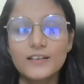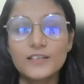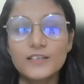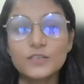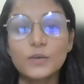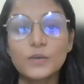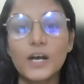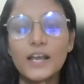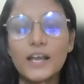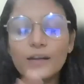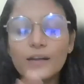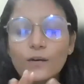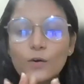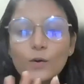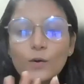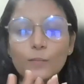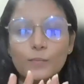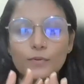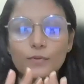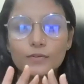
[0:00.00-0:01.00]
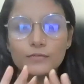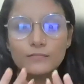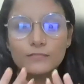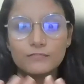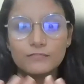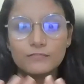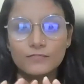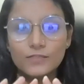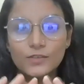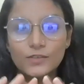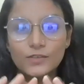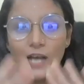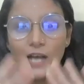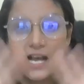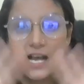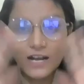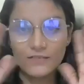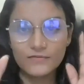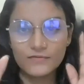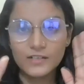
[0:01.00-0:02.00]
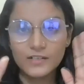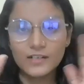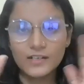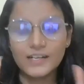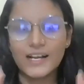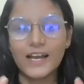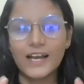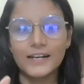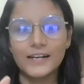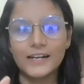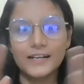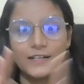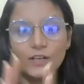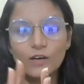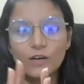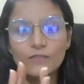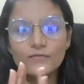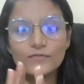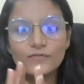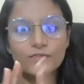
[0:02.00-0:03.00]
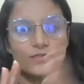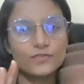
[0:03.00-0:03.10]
So I hope you have a clarity of